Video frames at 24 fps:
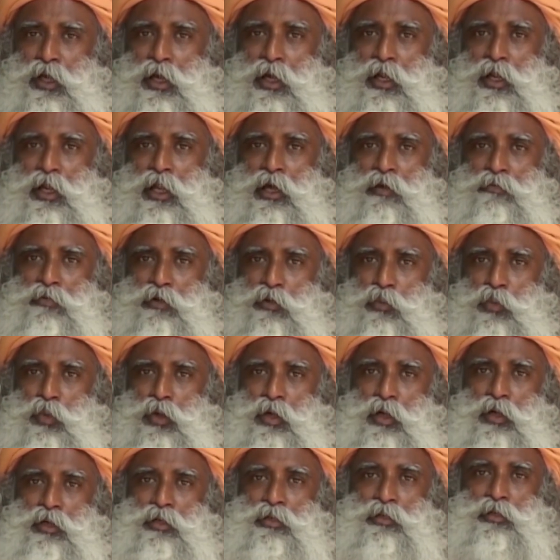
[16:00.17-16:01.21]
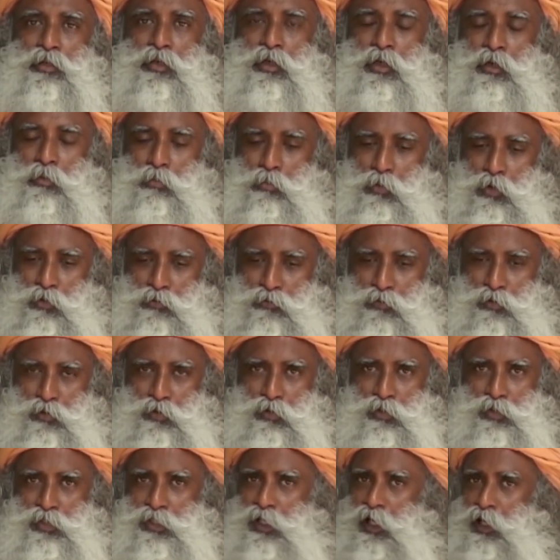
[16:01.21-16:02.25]
and loving world, both for
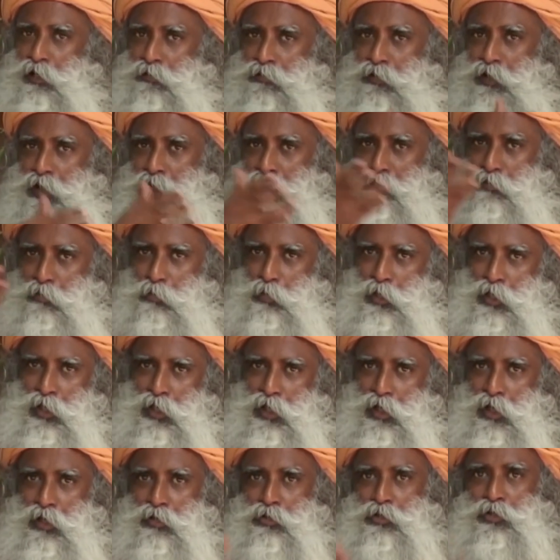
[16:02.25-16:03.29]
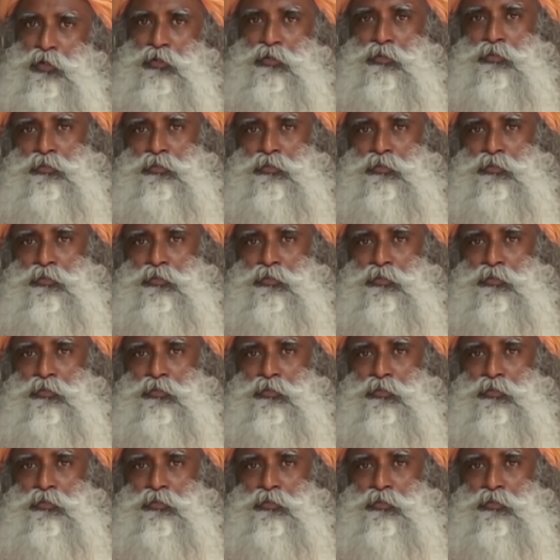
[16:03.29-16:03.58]
yourself and everybody around you.